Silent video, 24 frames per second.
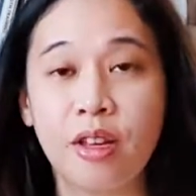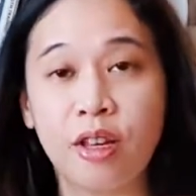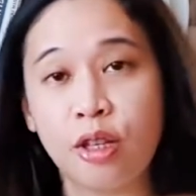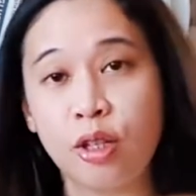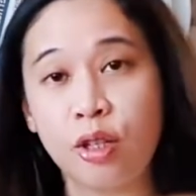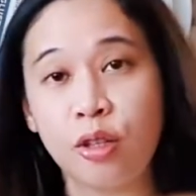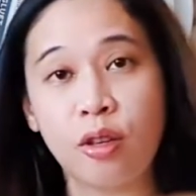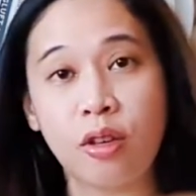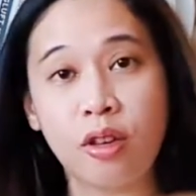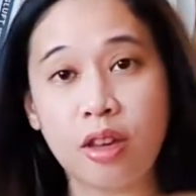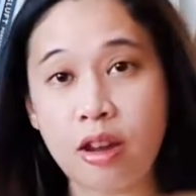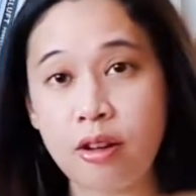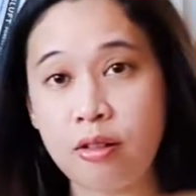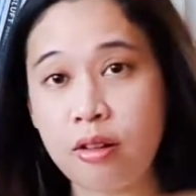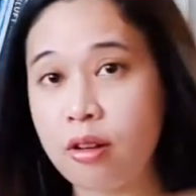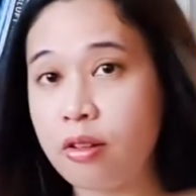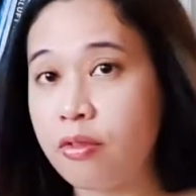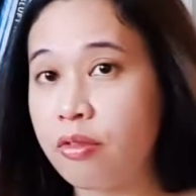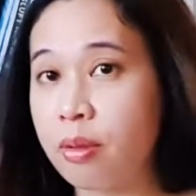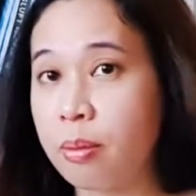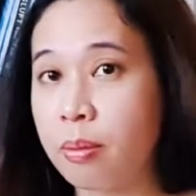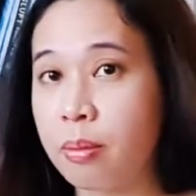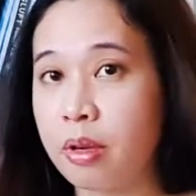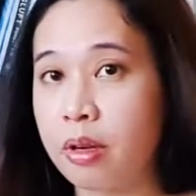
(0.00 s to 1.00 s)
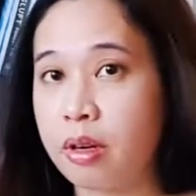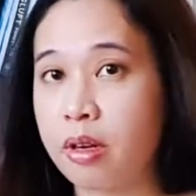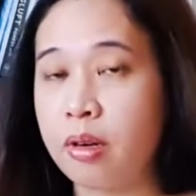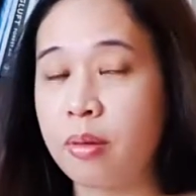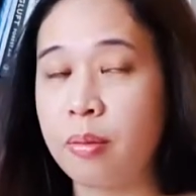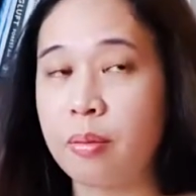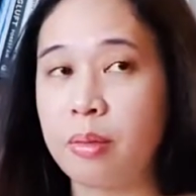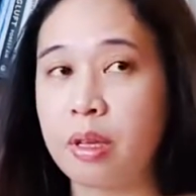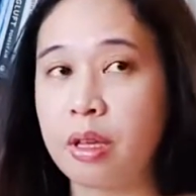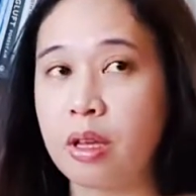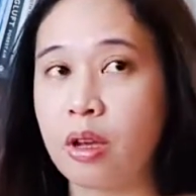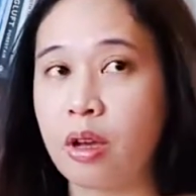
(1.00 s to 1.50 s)
So you get rid of the ber
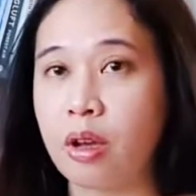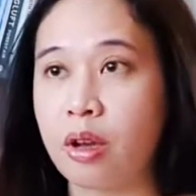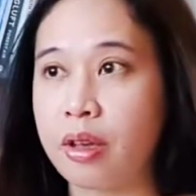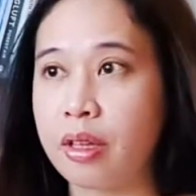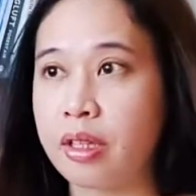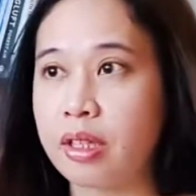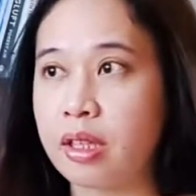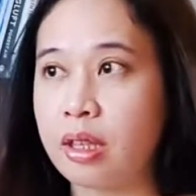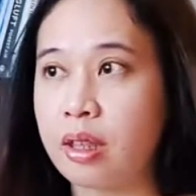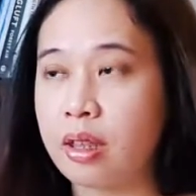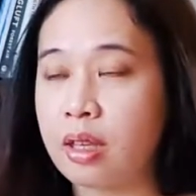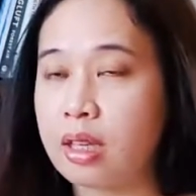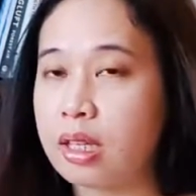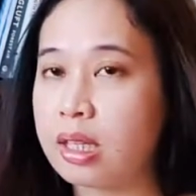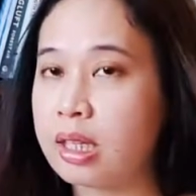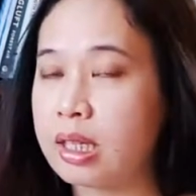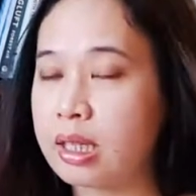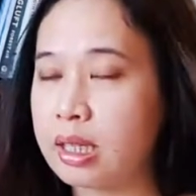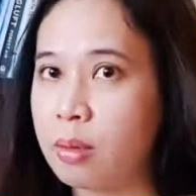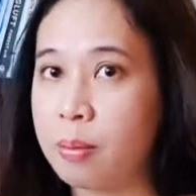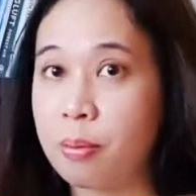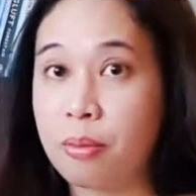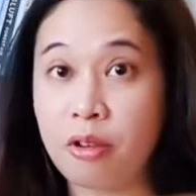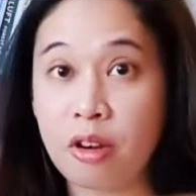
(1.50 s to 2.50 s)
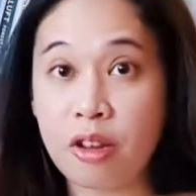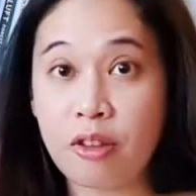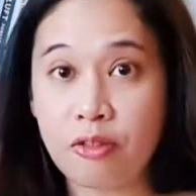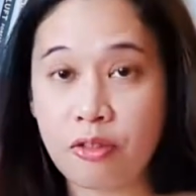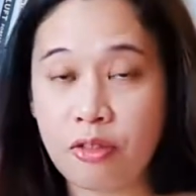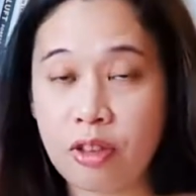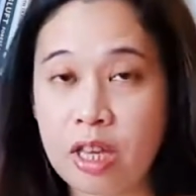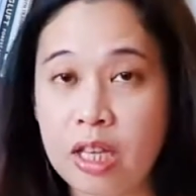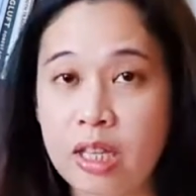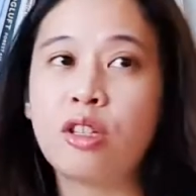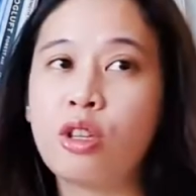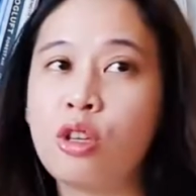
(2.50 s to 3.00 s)
because this
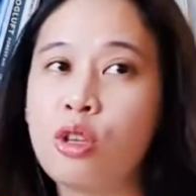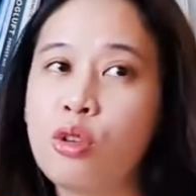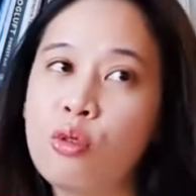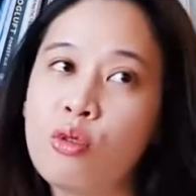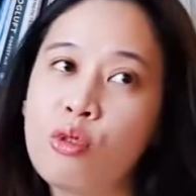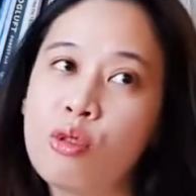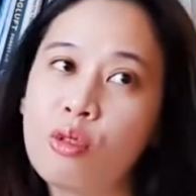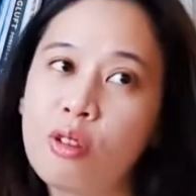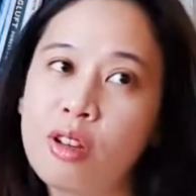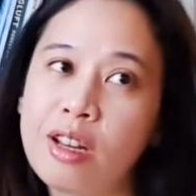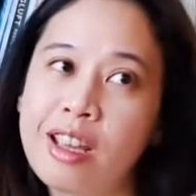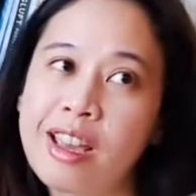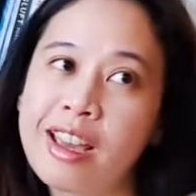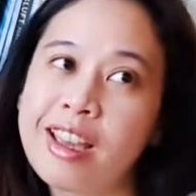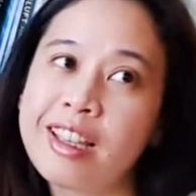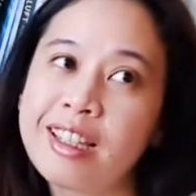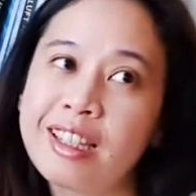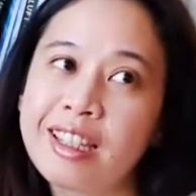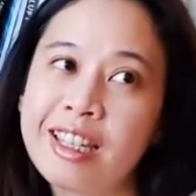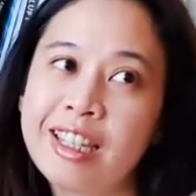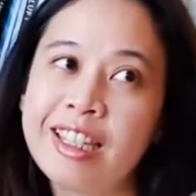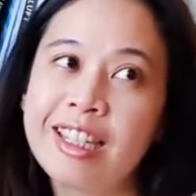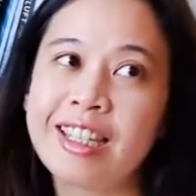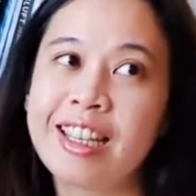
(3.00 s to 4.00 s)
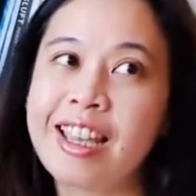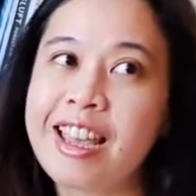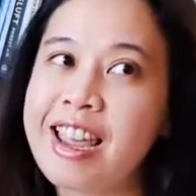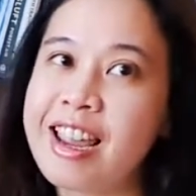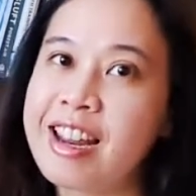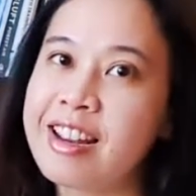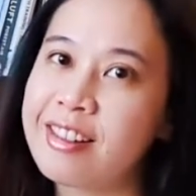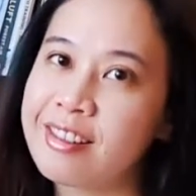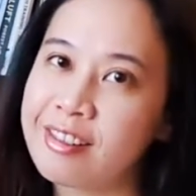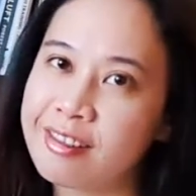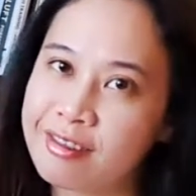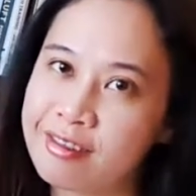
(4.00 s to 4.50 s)
prefix usually exists
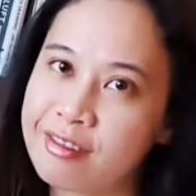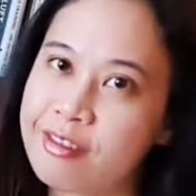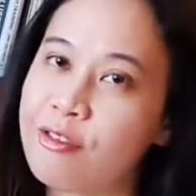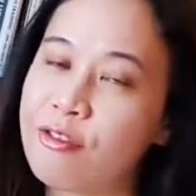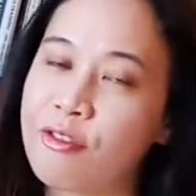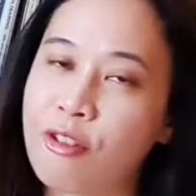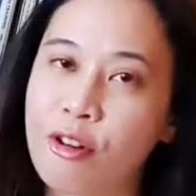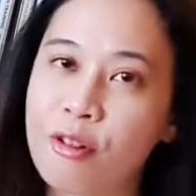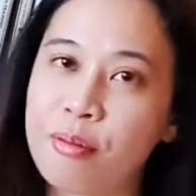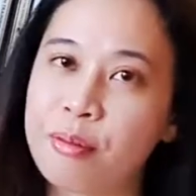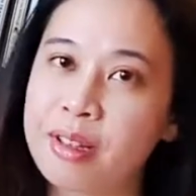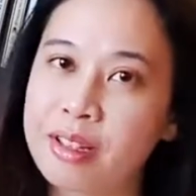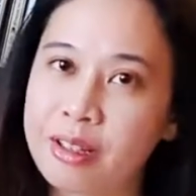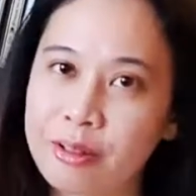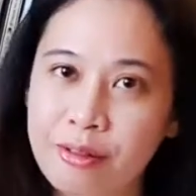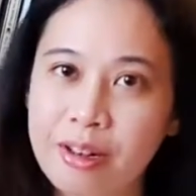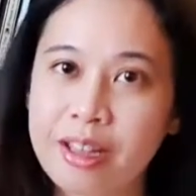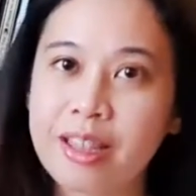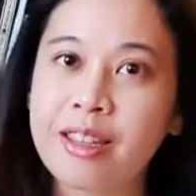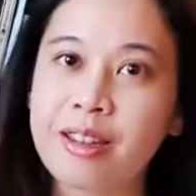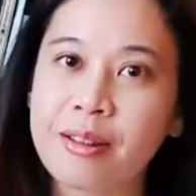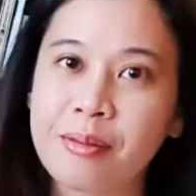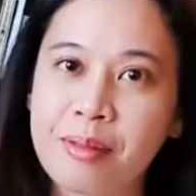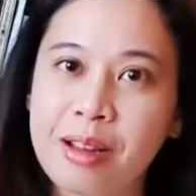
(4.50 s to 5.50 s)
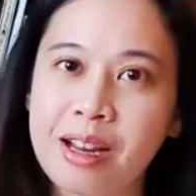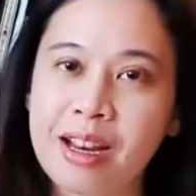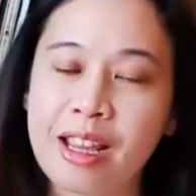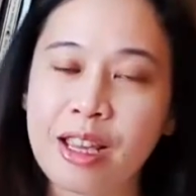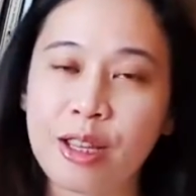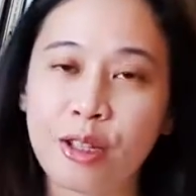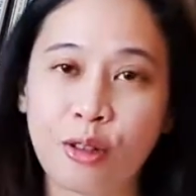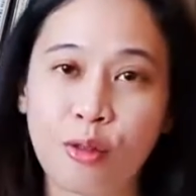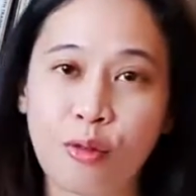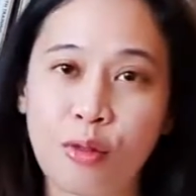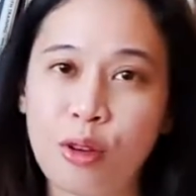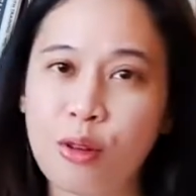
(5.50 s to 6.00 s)
in formal written Malay,
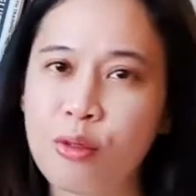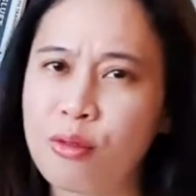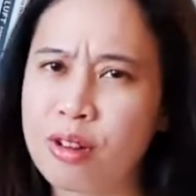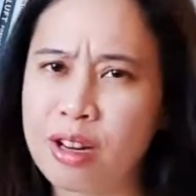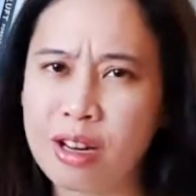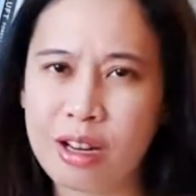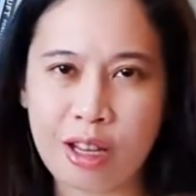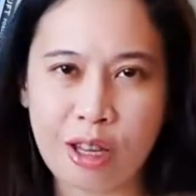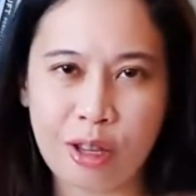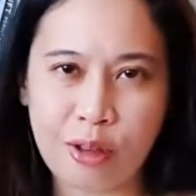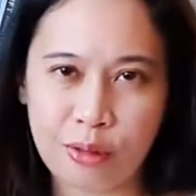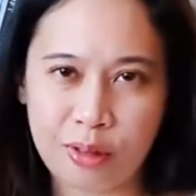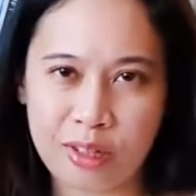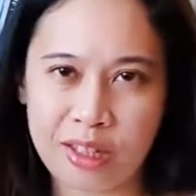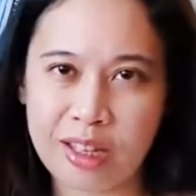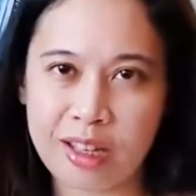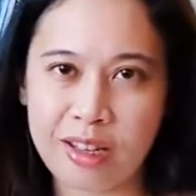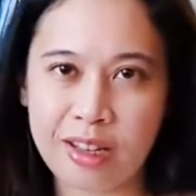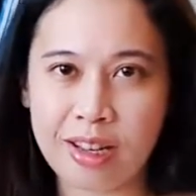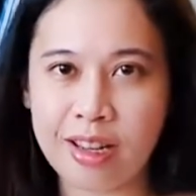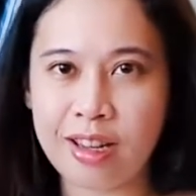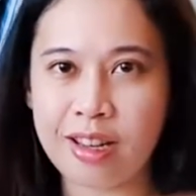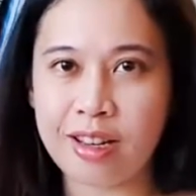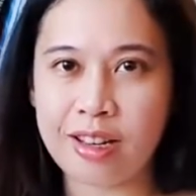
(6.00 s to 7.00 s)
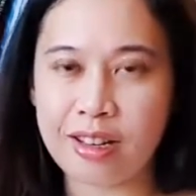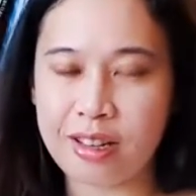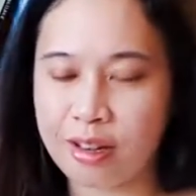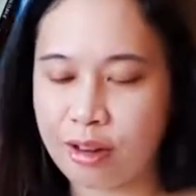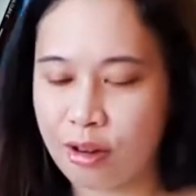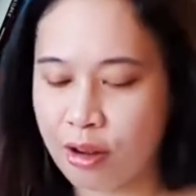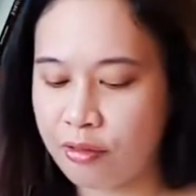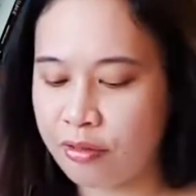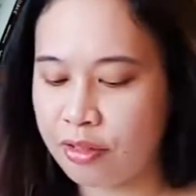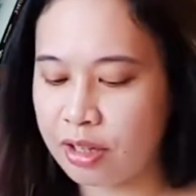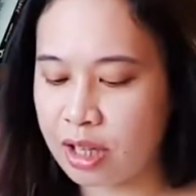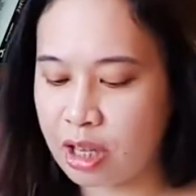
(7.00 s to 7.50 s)
so we don't really use it in
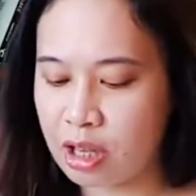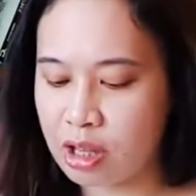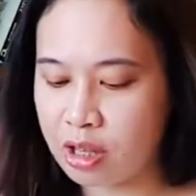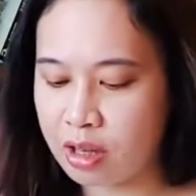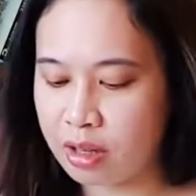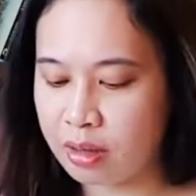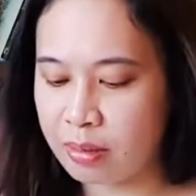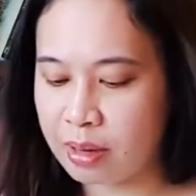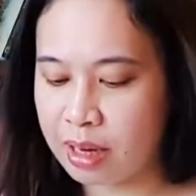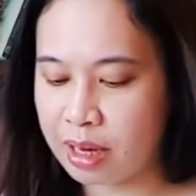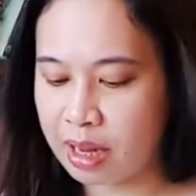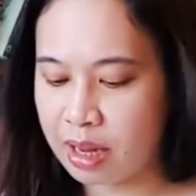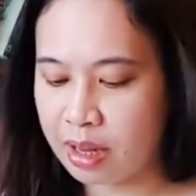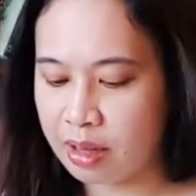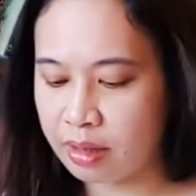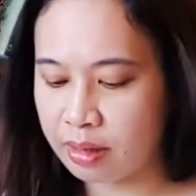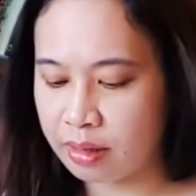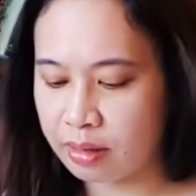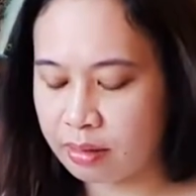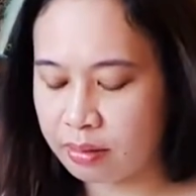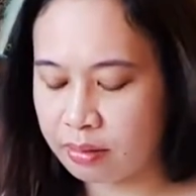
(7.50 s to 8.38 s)
conversational Malay.